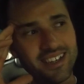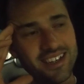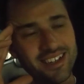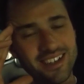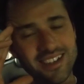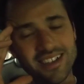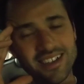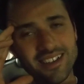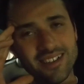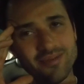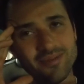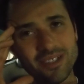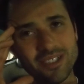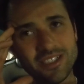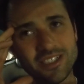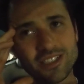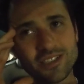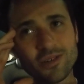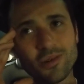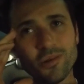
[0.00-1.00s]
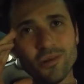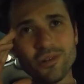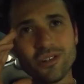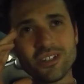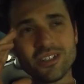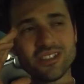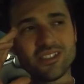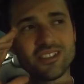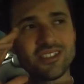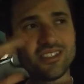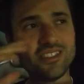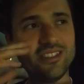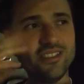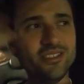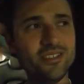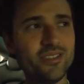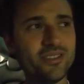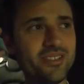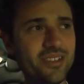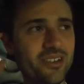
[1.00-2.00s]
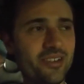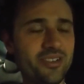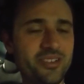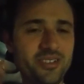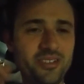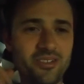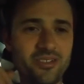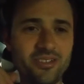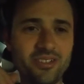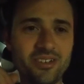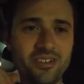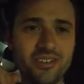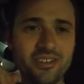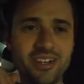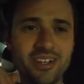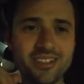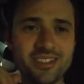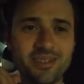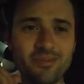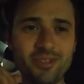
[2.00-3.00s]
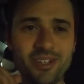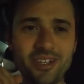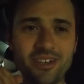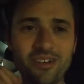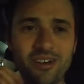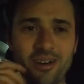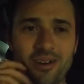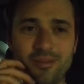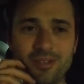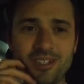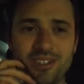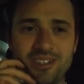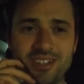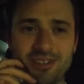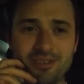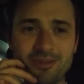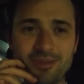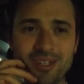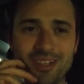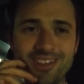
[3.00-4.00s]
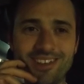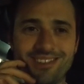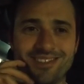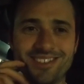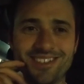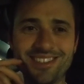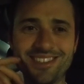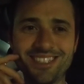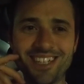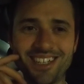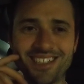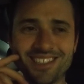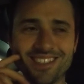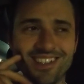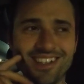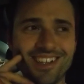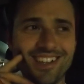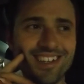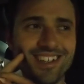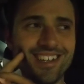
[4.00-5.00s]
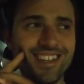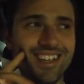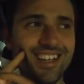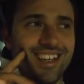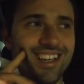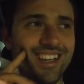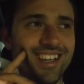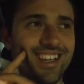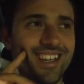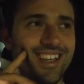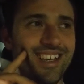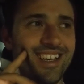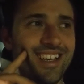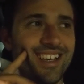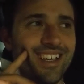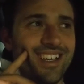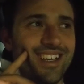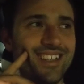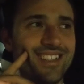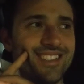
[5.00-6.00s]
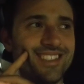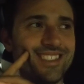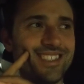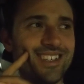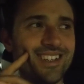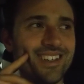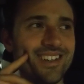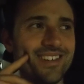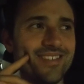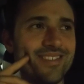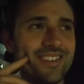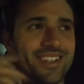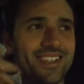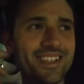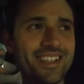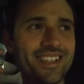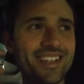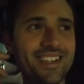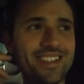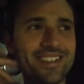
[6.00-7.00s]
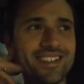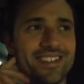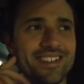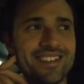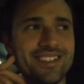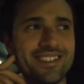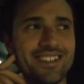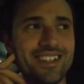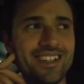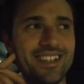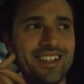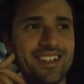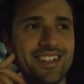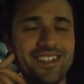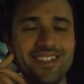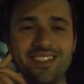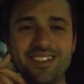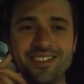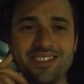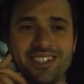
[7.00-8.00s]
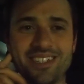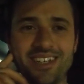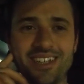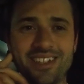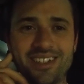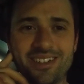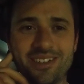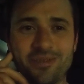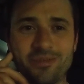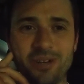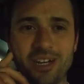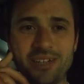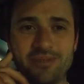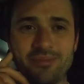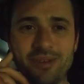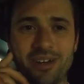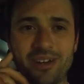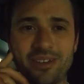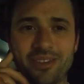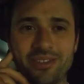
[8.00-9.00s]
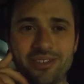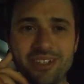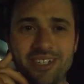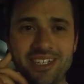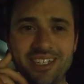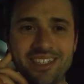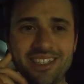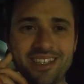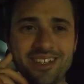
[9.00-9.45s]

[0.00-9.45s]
it's just cool because you all got something in common. Everybody loves their Tesla, and so one of the other and there's another white Model 3, and